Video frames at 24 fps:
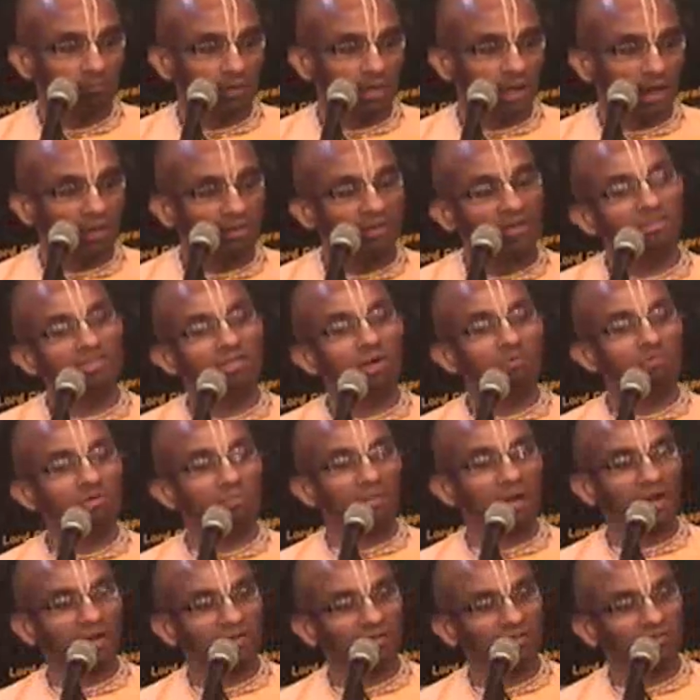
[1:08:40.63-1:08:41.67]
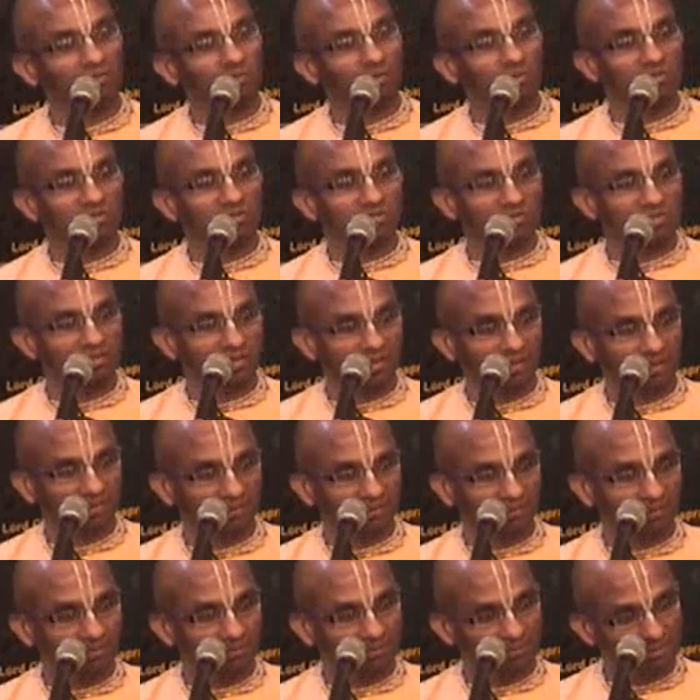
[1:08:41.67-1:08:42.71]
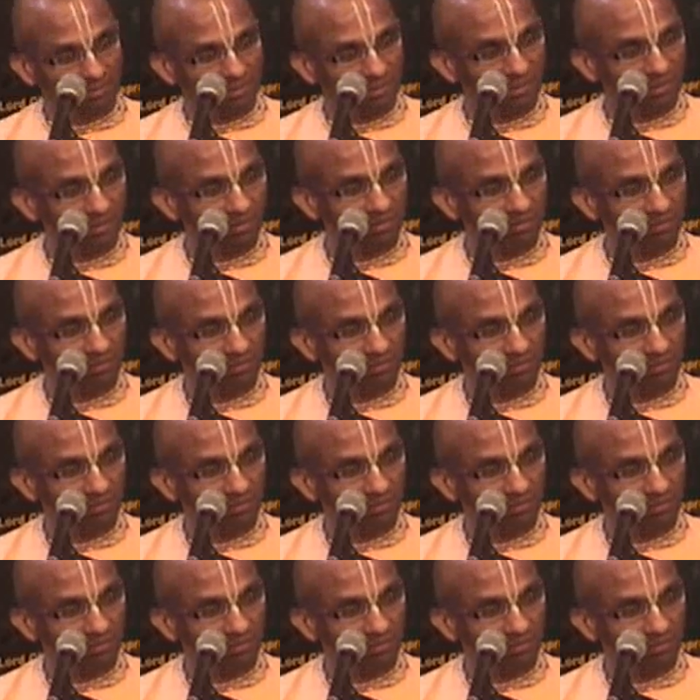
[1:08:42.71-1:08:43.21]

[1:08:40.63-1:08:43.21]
And that's how we practice constantly. Clear?